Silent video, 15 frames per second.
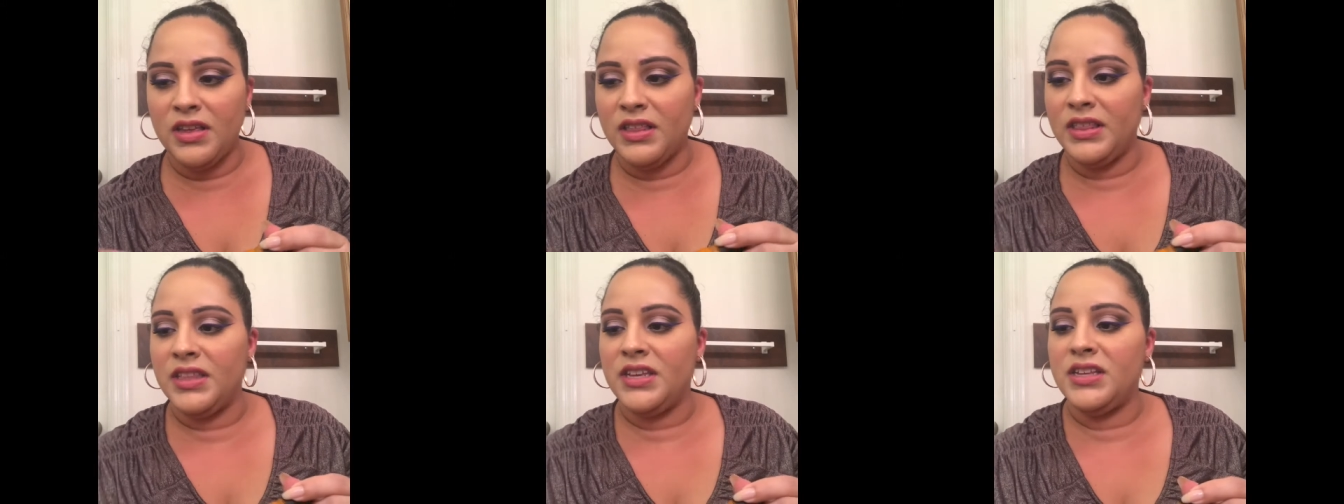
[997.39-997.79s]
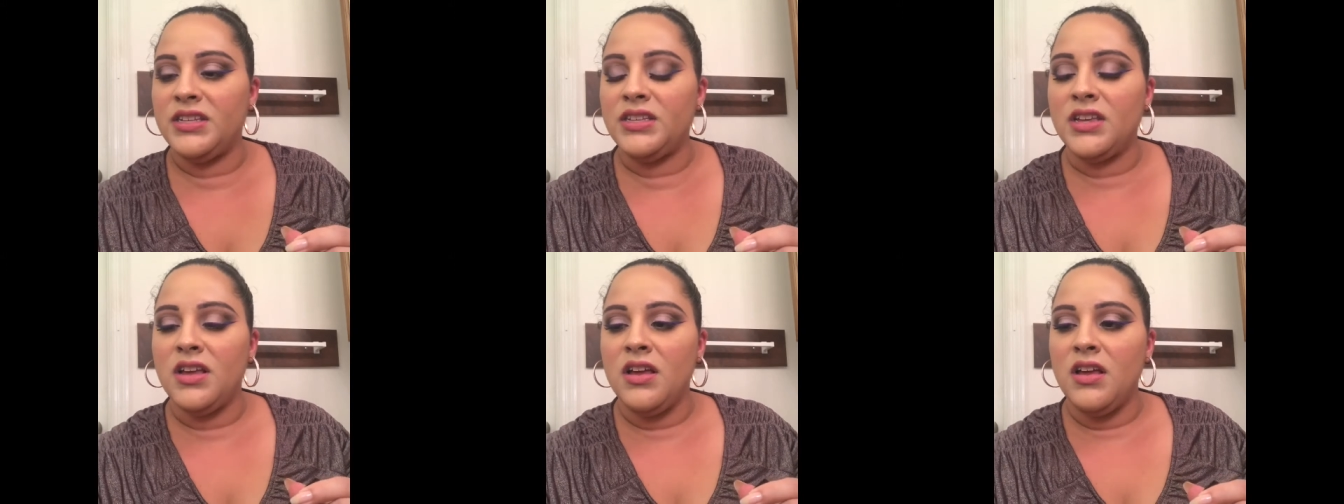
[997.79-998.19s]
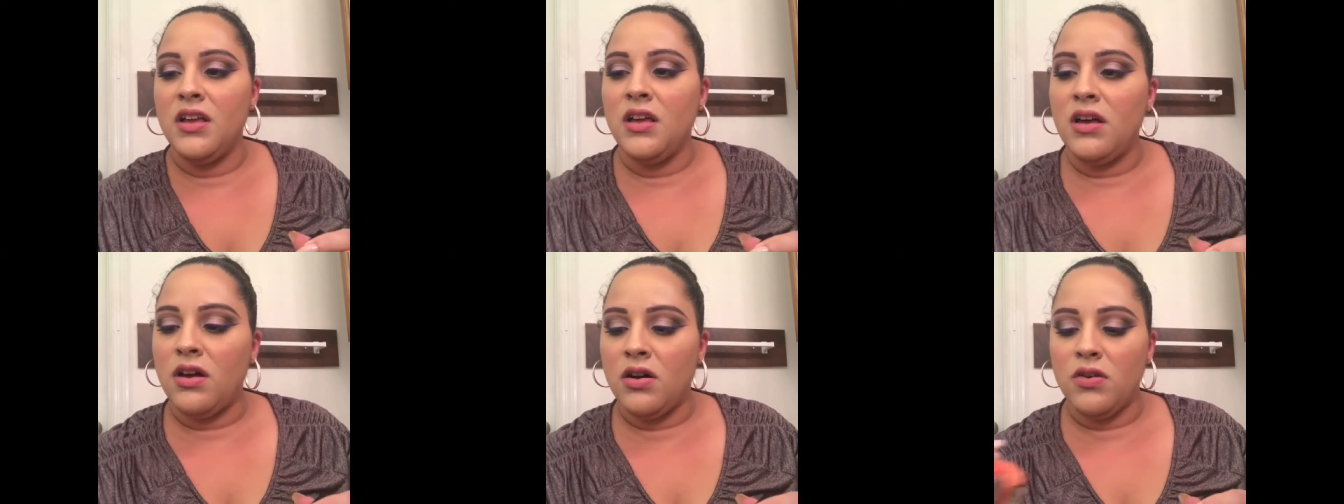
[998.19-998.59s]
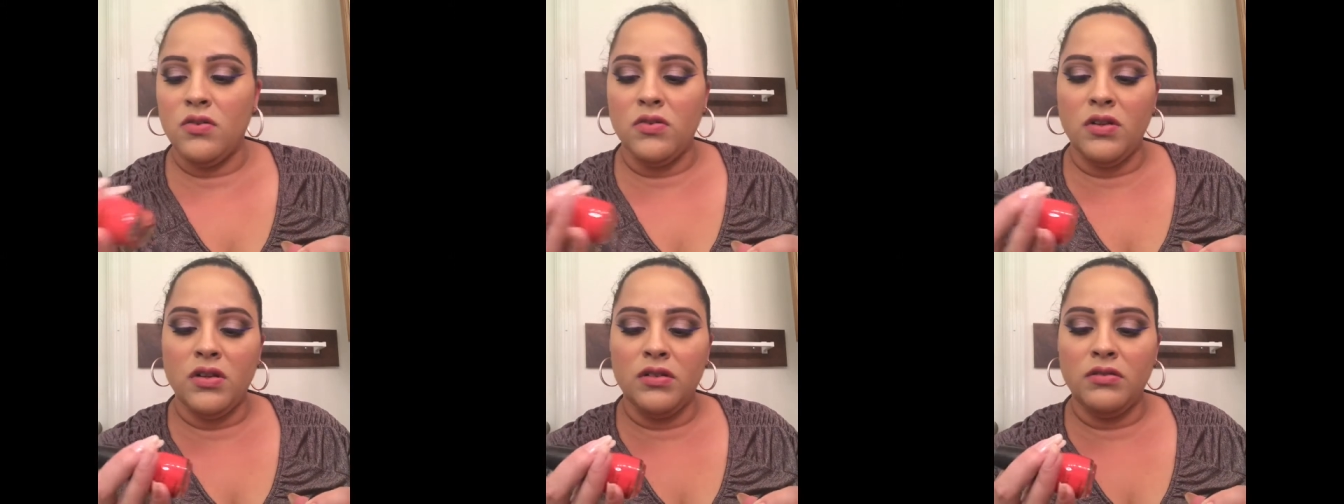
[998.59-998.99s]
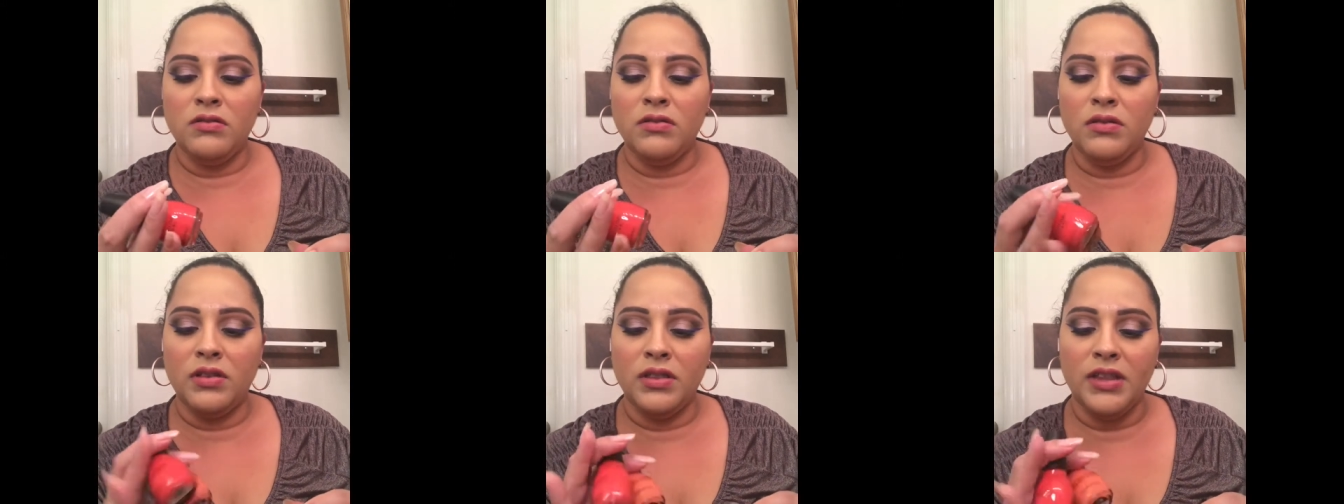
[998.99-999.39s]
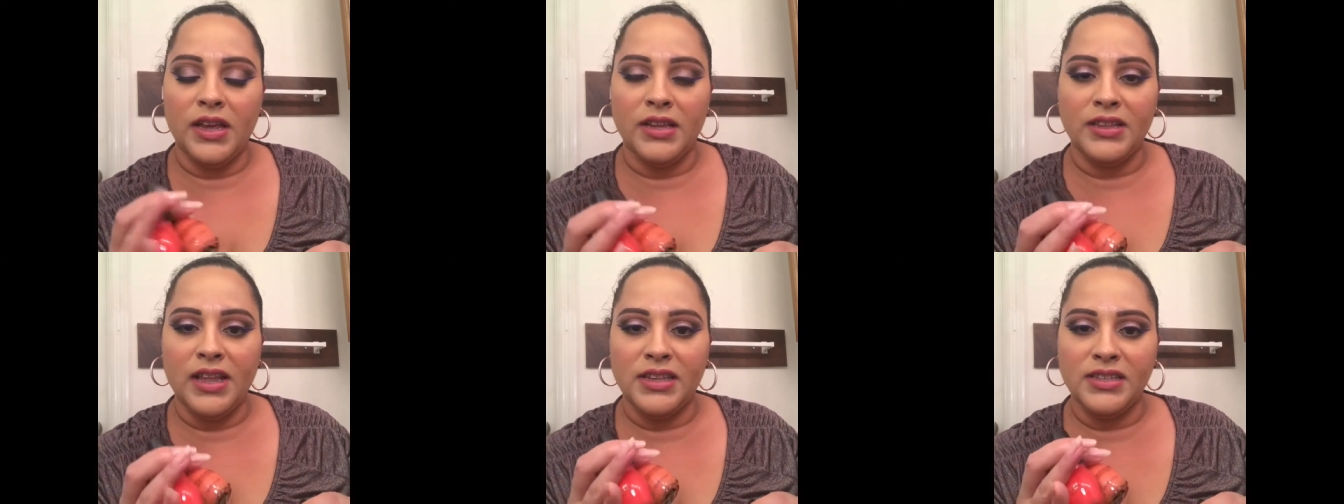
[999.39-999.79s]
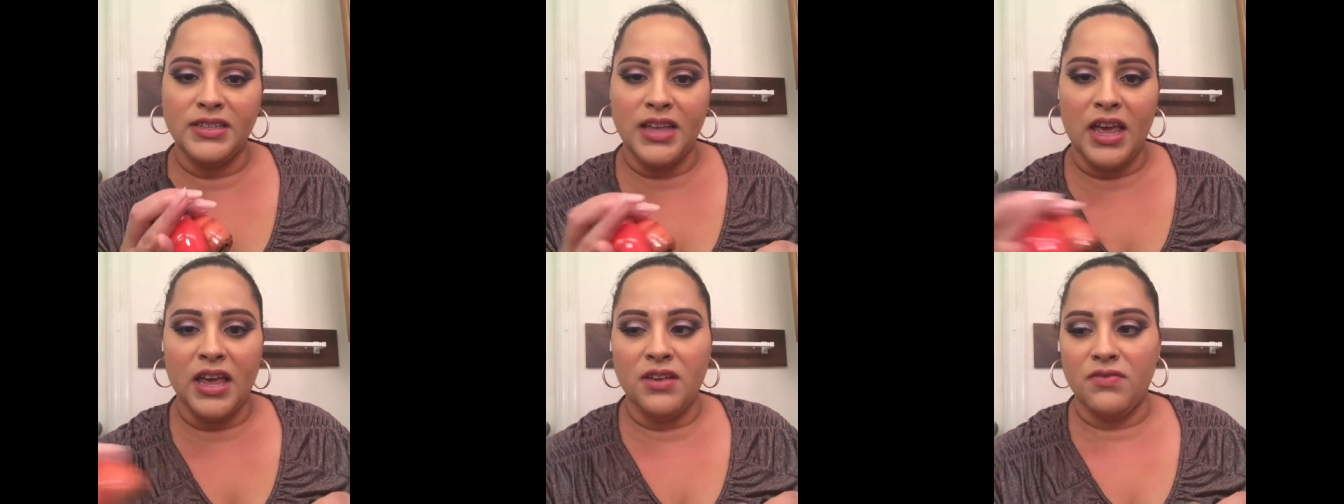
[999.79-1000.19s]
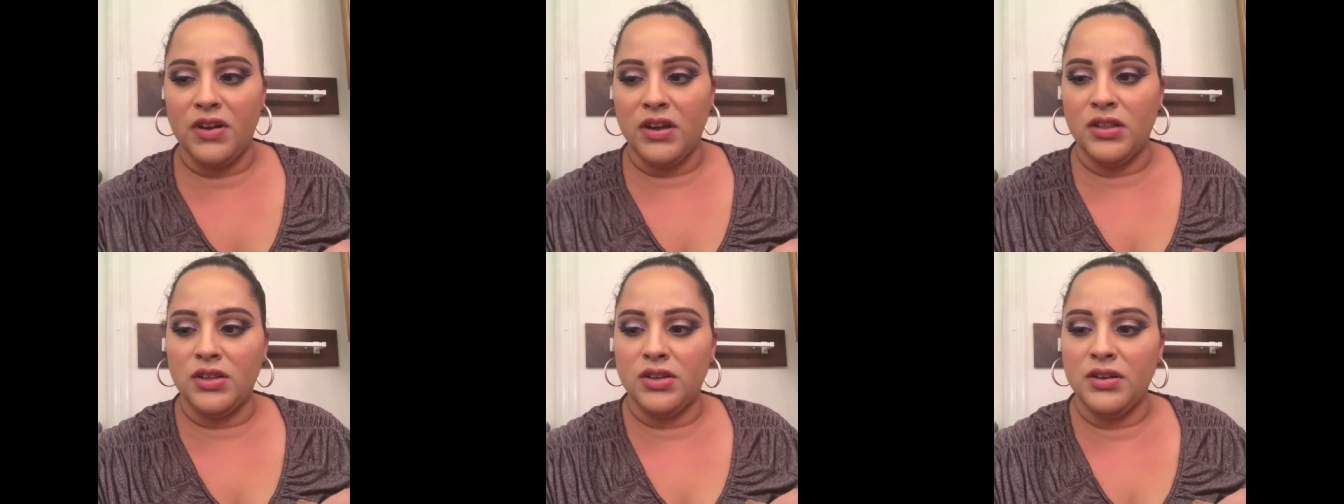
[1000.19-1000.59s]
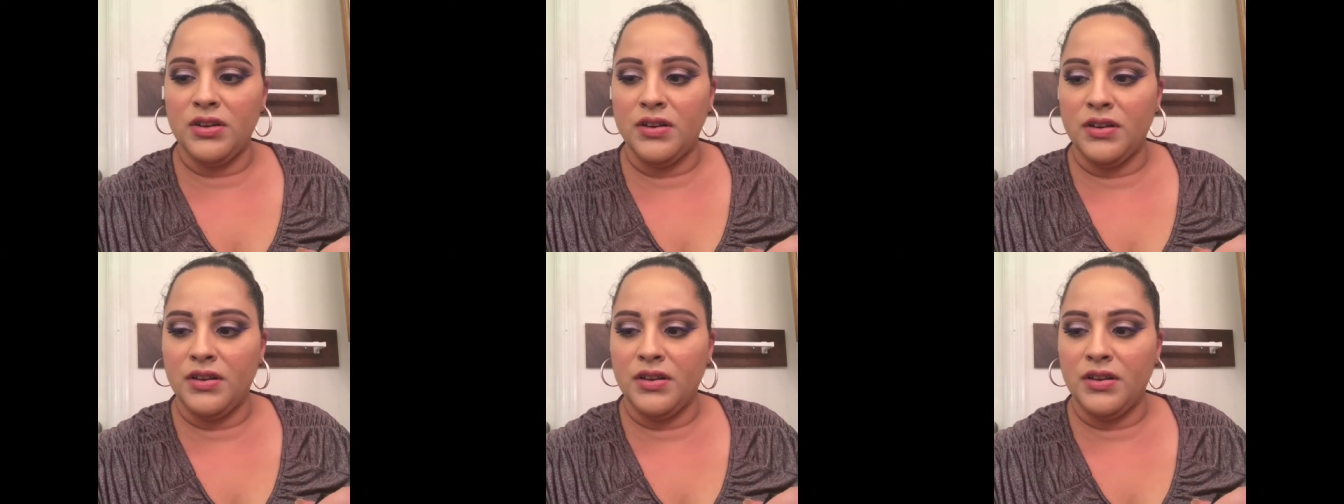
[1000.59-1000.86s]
These are all like that satin regular